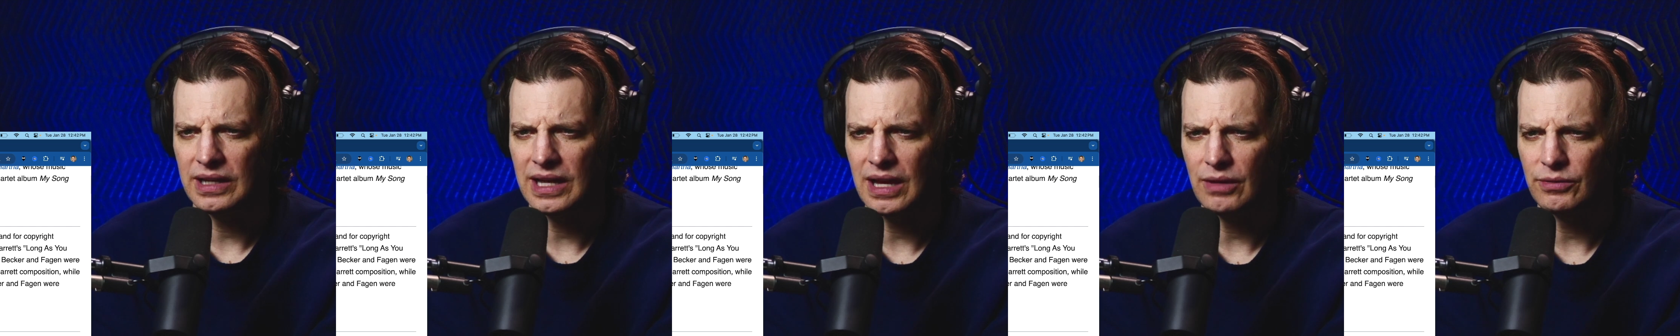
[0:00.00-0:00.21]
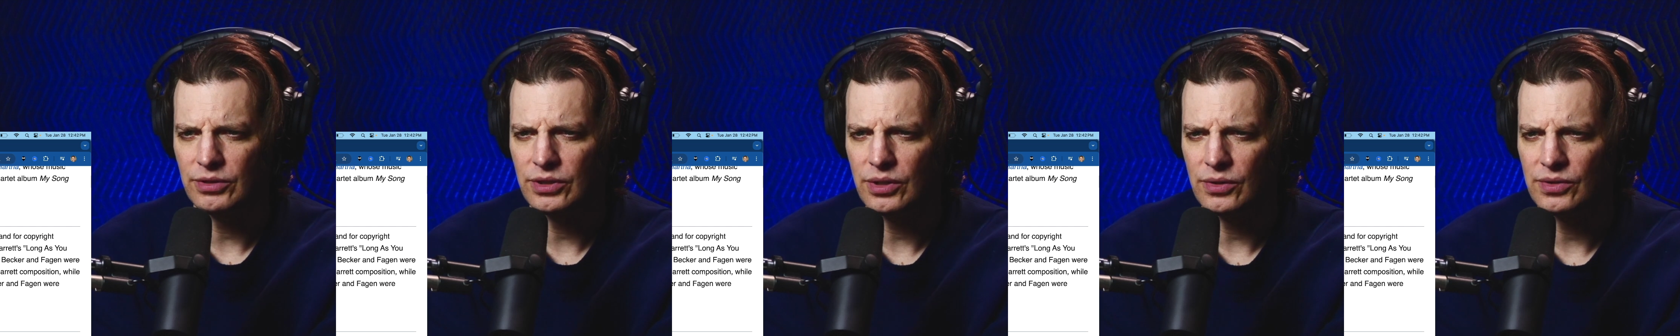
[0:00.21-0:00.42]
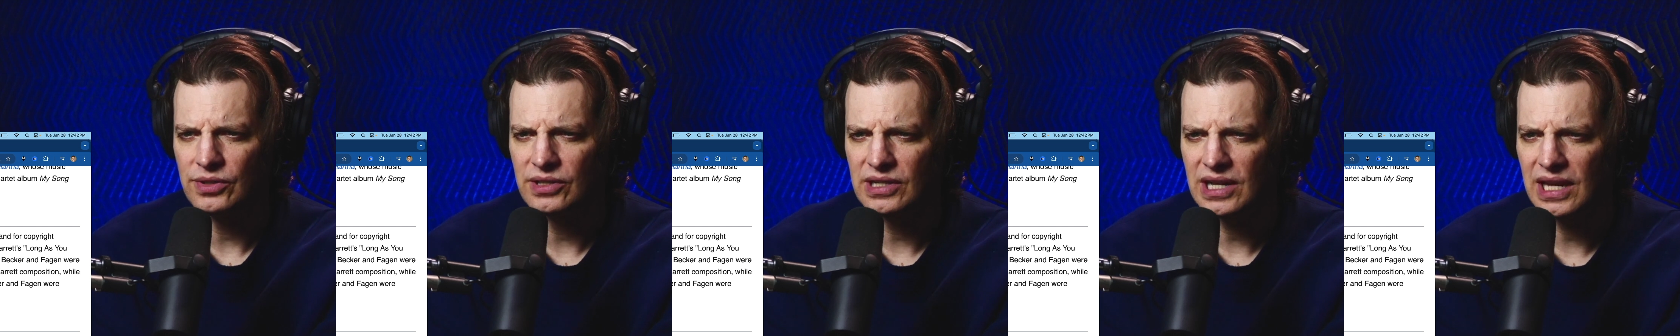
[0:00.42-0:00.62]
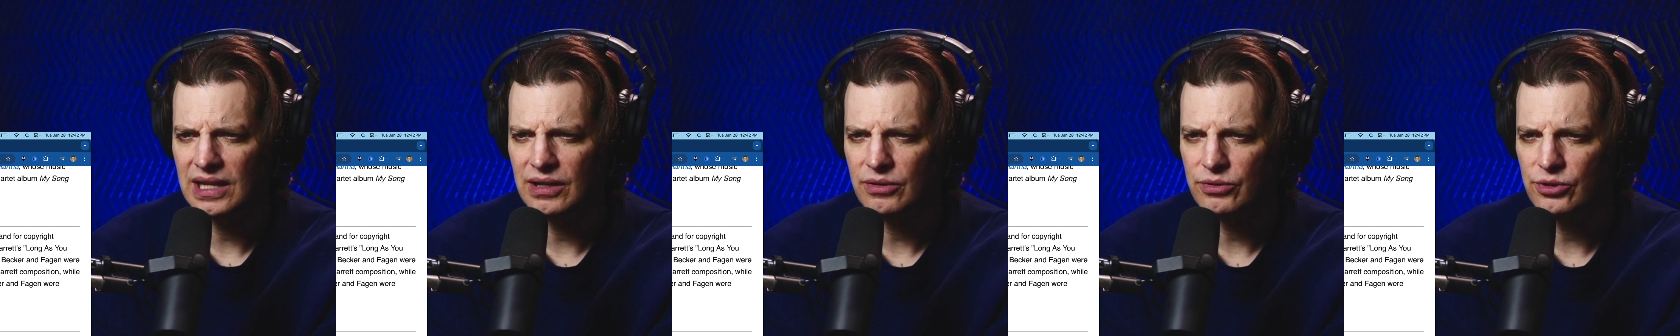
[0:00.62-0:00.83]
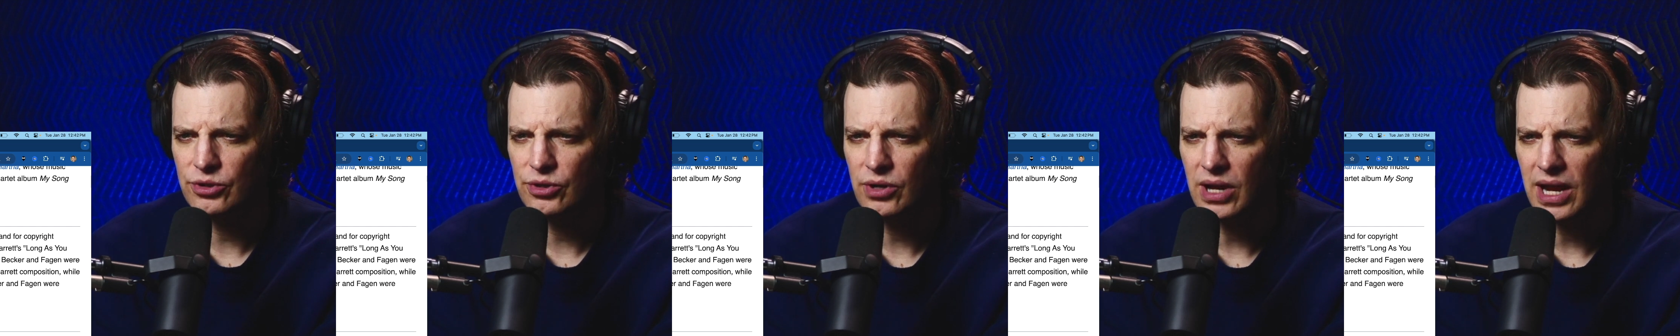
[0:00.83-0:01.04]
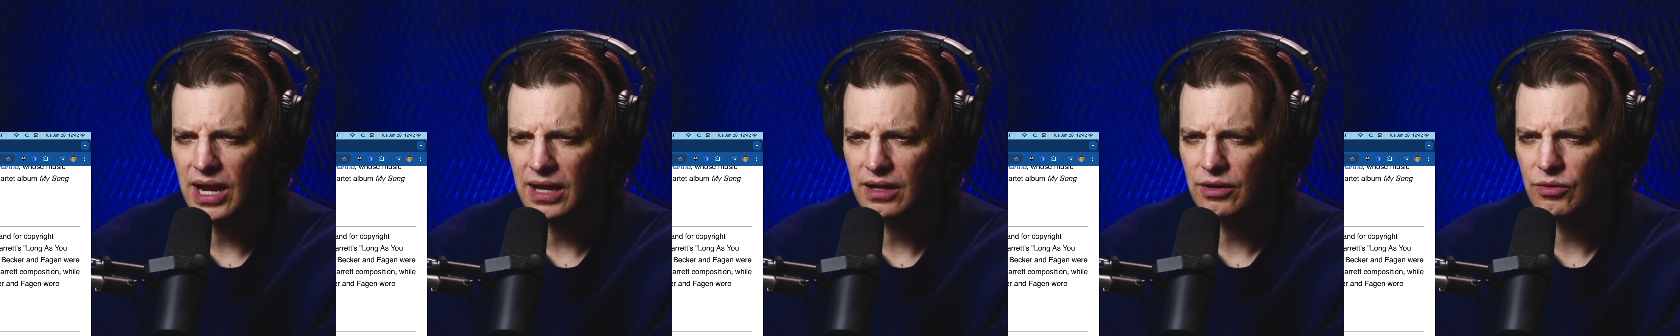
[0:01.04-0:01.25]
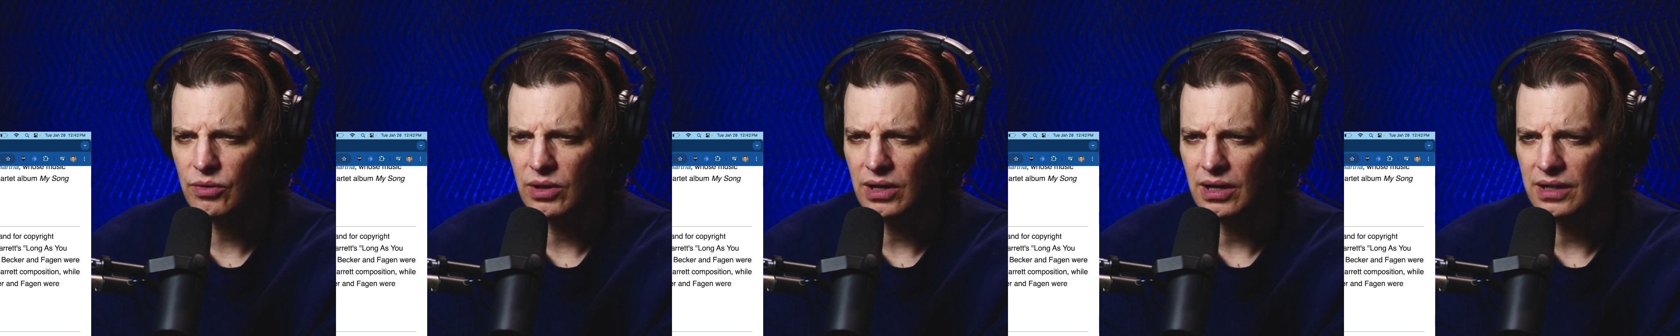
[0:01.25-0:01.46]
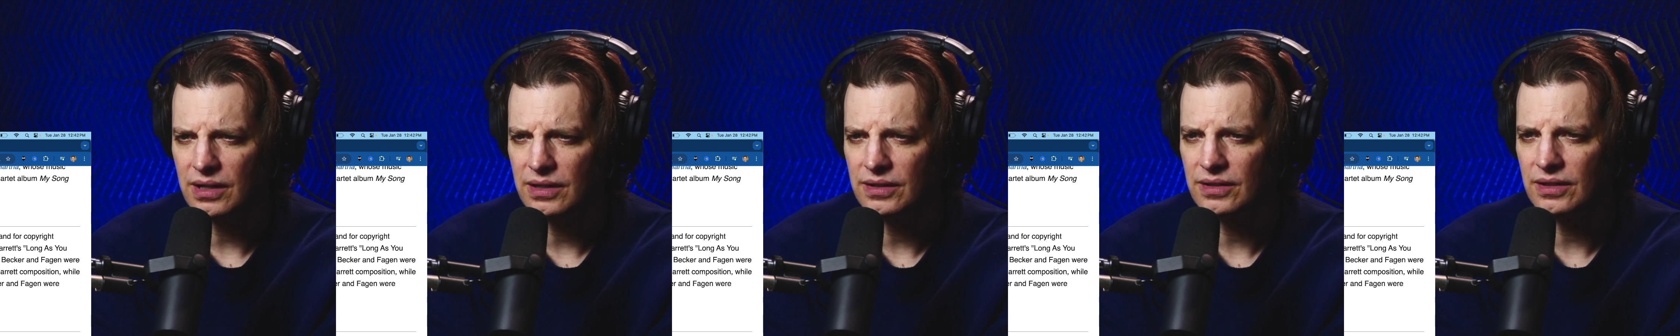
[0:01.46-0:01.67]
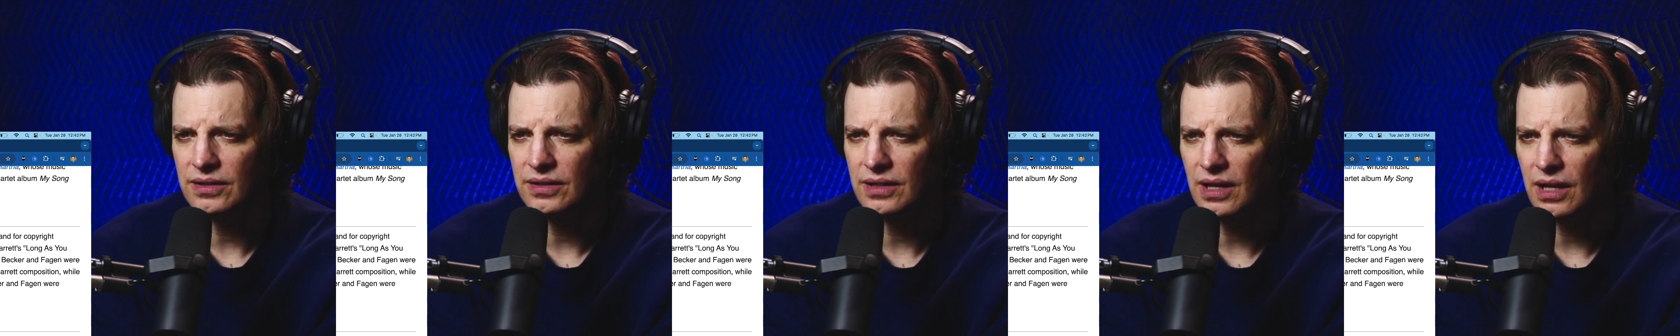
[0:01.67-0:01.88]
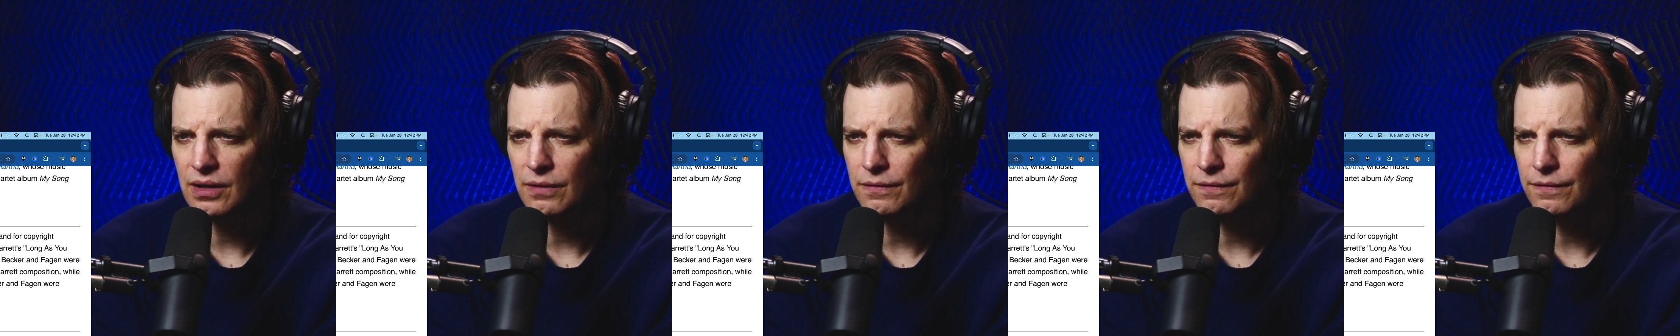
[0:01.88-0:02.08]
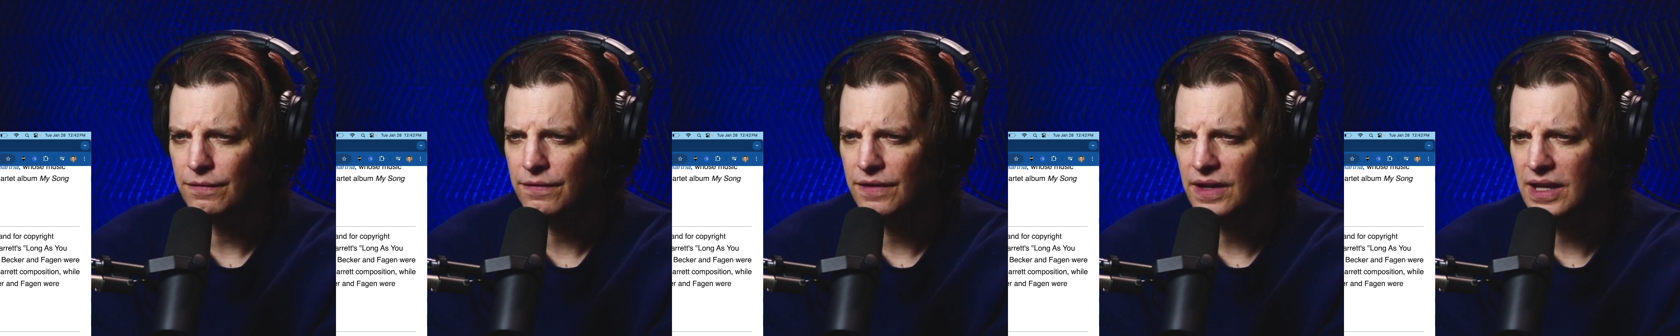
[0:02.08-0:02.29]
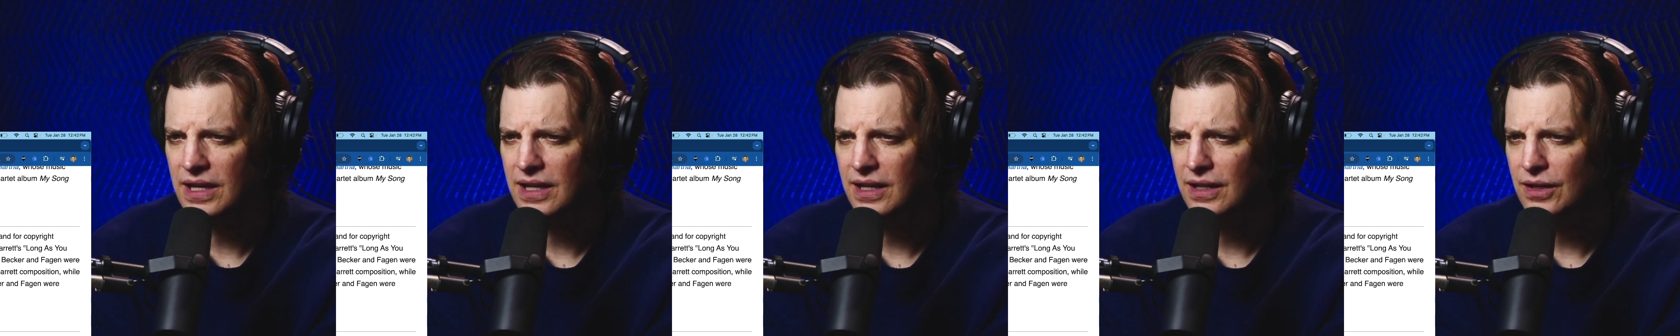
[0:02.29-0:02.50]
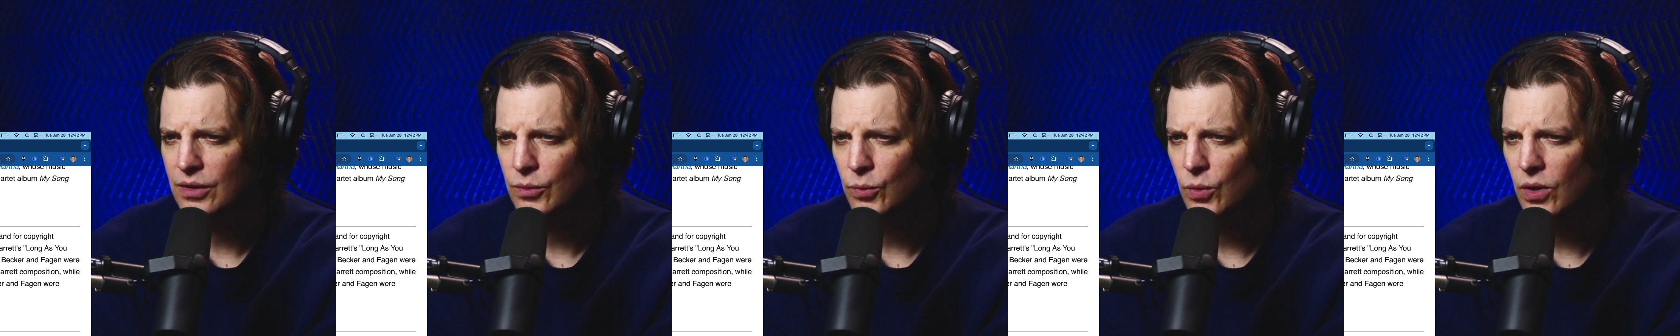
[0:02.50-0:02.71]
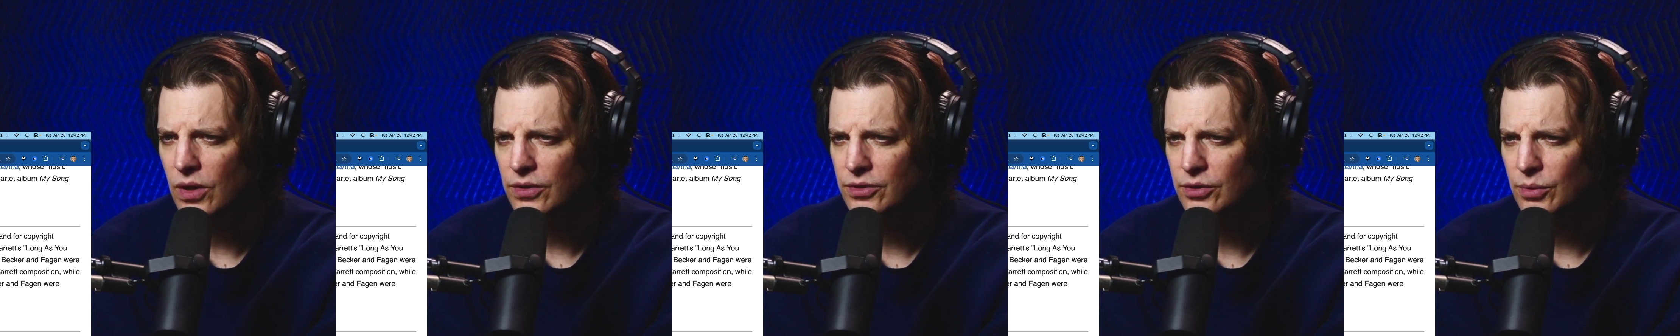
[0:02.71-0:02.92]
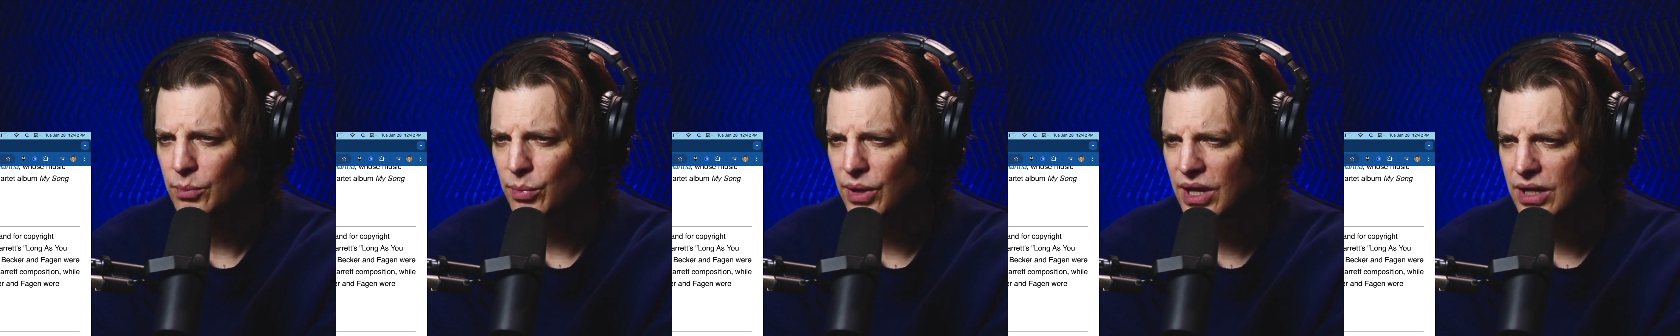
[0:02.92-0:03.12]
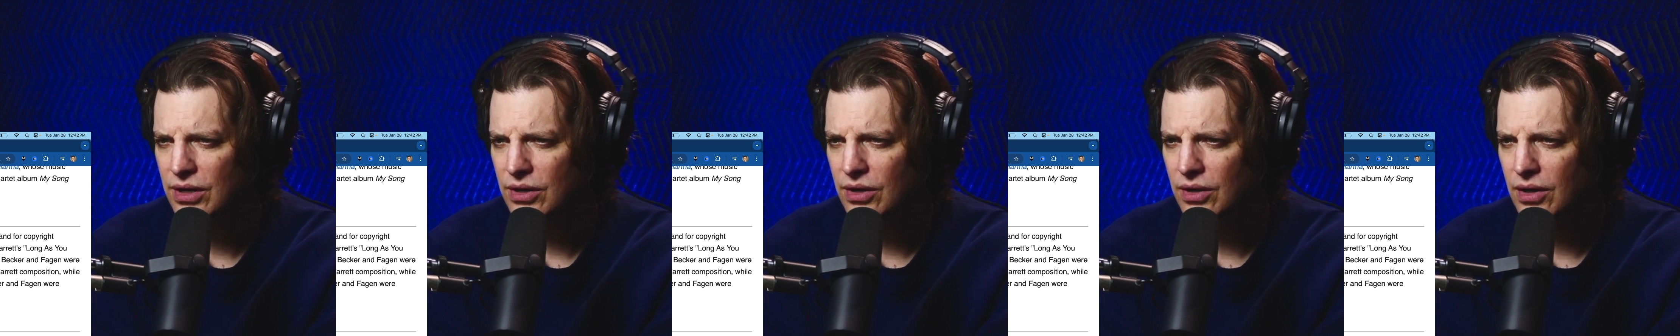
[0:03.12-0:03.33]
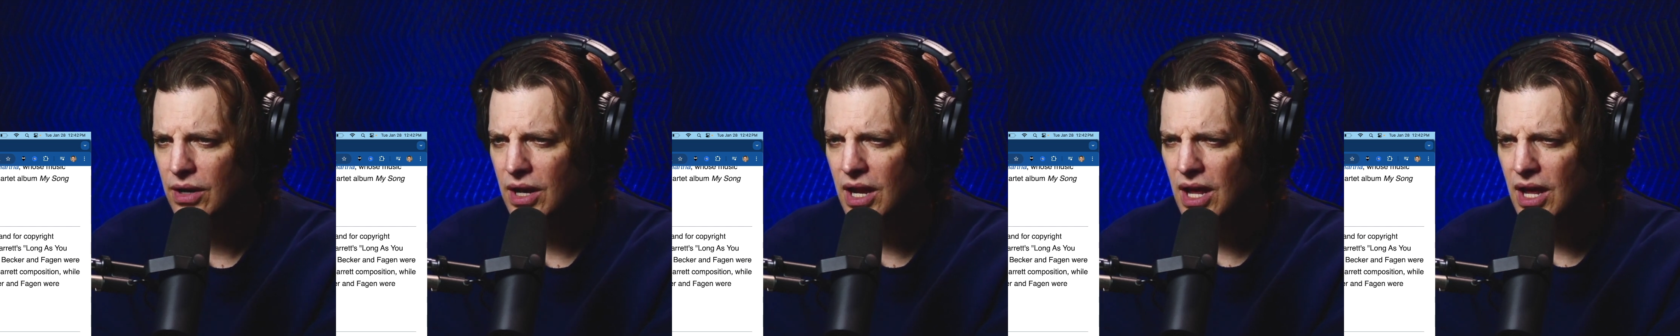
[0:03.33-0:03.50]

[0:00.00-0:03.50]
Gaucho's title track, credited to Donald Fagen and Walter Becker,